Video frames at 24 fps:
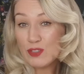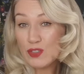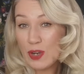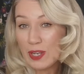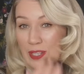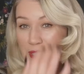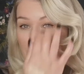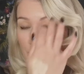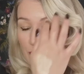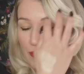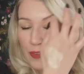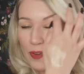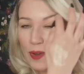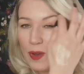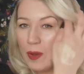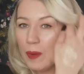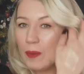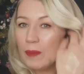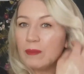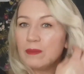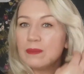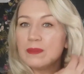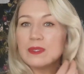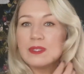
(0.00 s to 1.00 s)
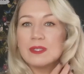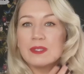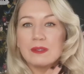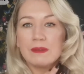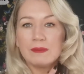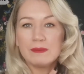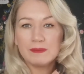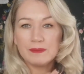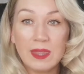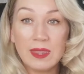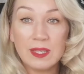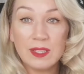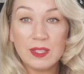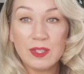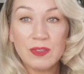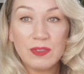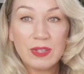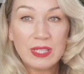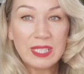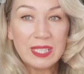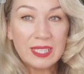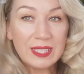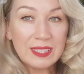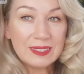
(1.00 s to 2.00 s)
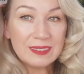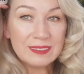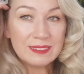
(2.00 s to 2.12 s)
transforms and then you're ready.